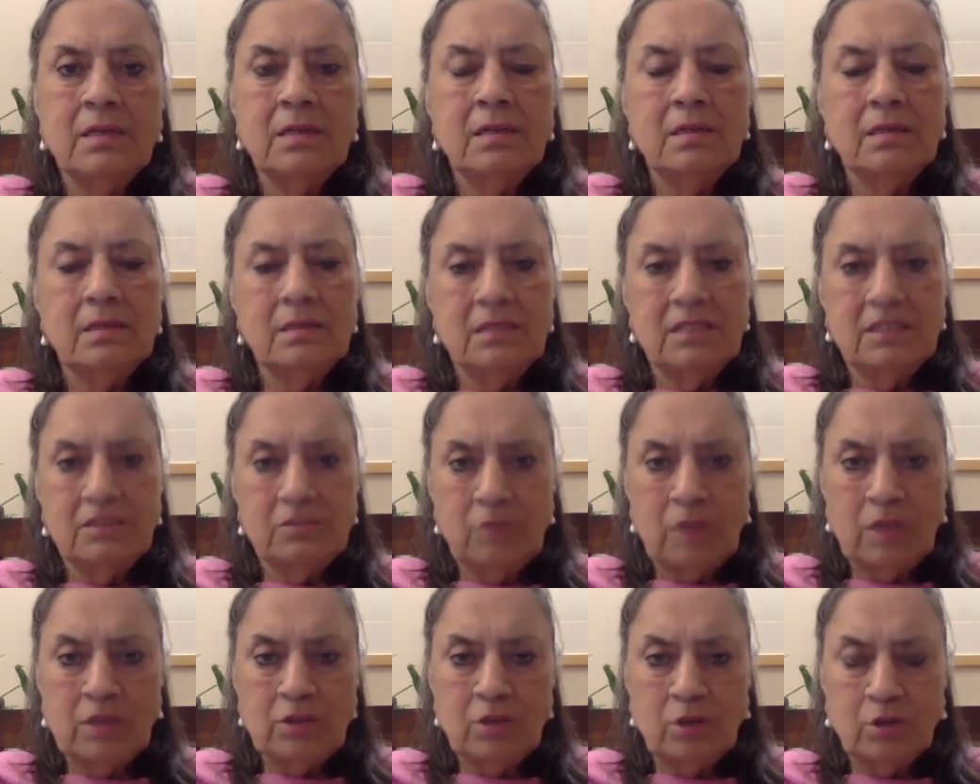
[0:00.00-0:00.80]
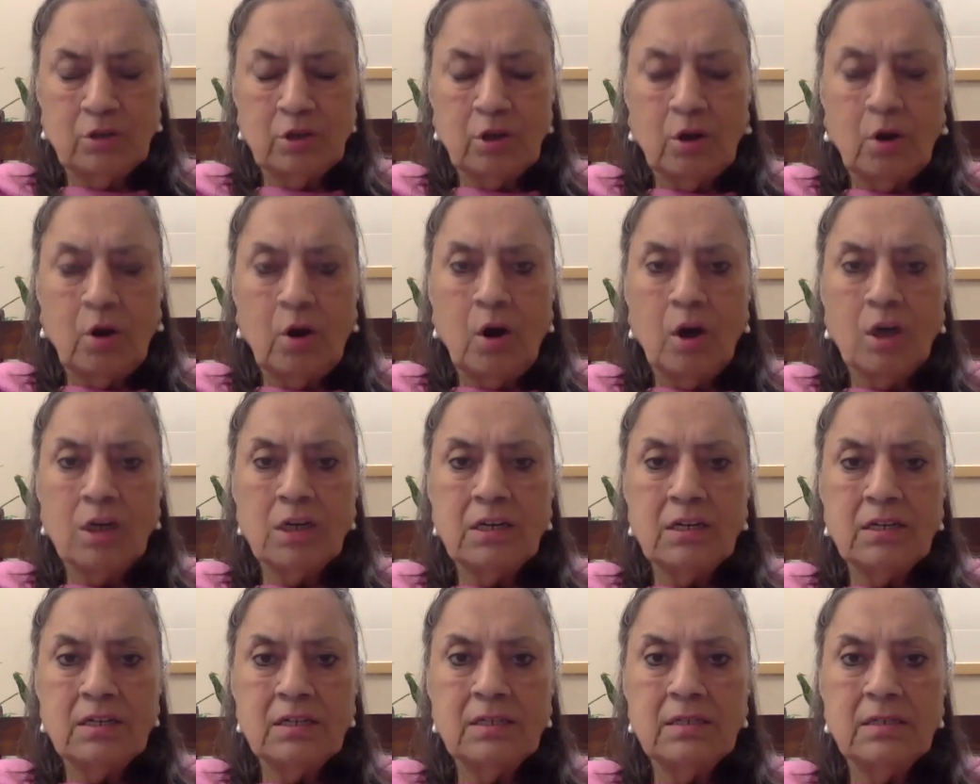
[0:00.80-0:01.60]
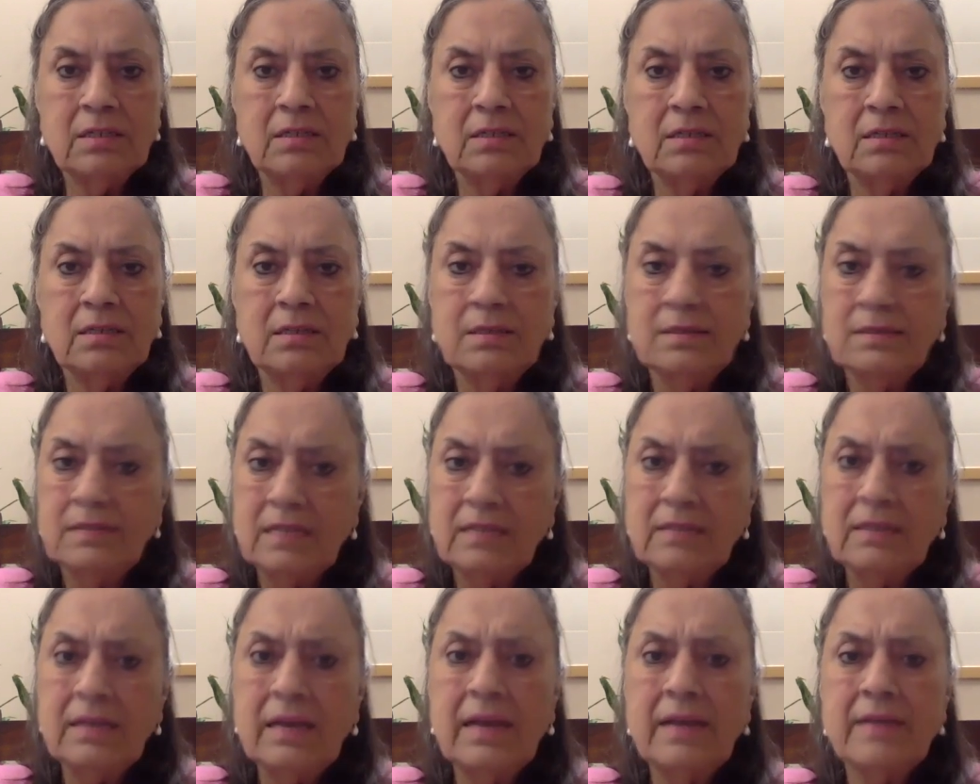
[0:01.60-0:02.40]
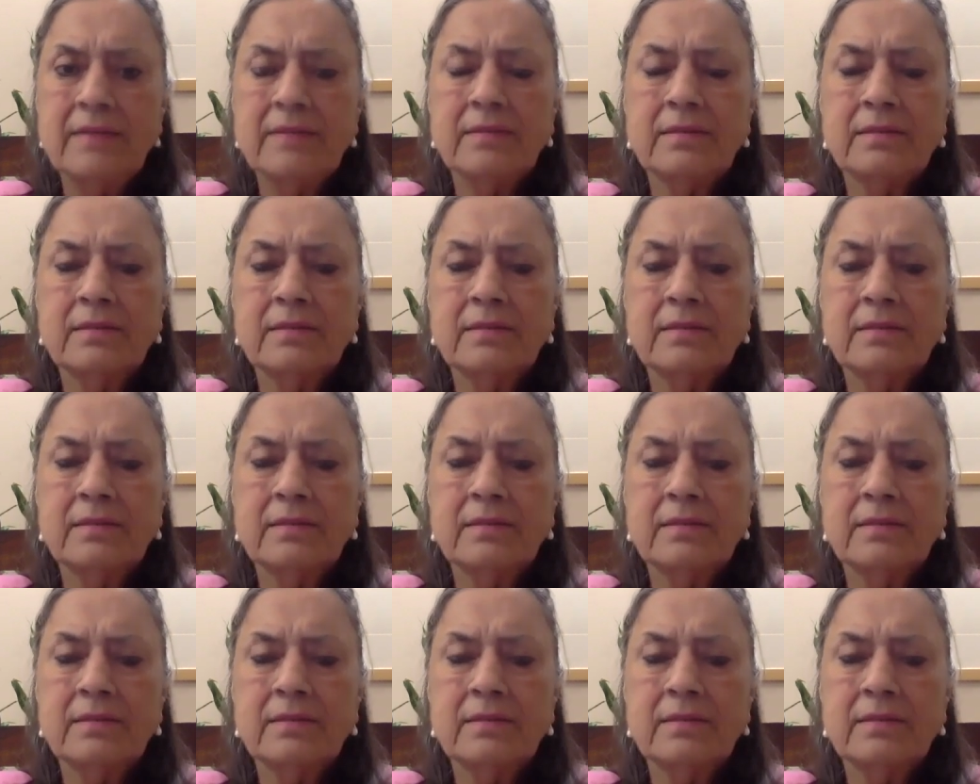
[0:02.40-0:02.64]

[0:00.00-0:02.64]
This was your thought? He said, yes.